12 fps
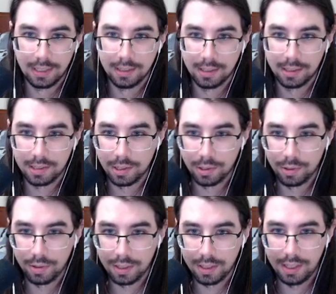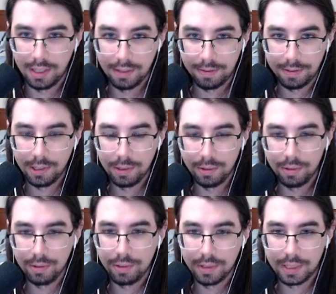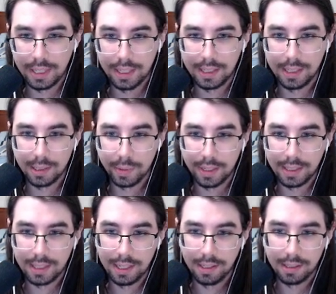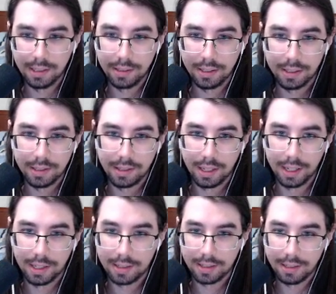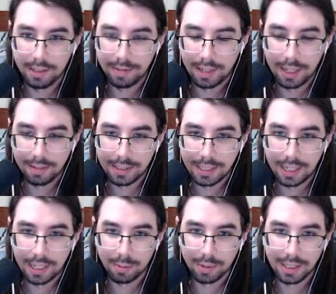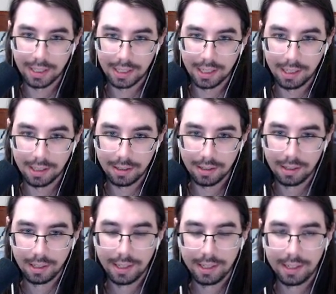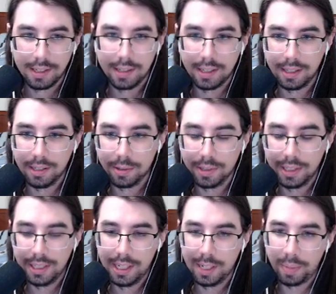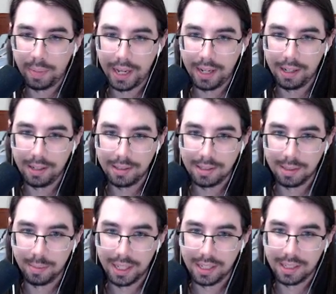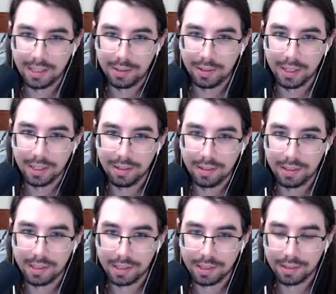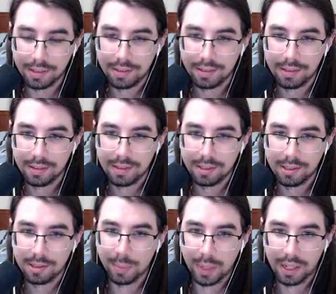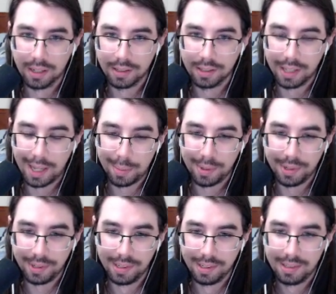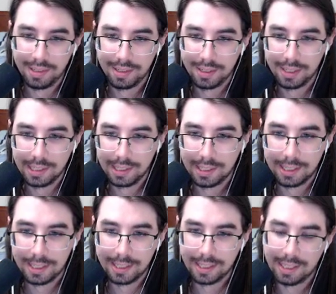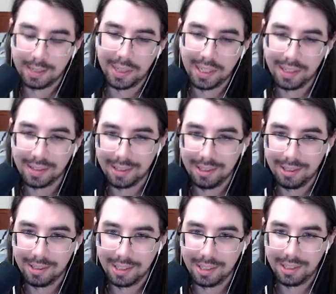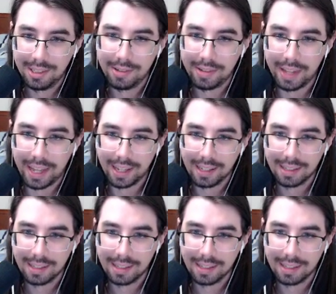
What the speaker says: So if you take this white tiger, you're a 35 attack white tiger. Then you only need a pair to make it trigger the smaller leopard. I mean, you could do that.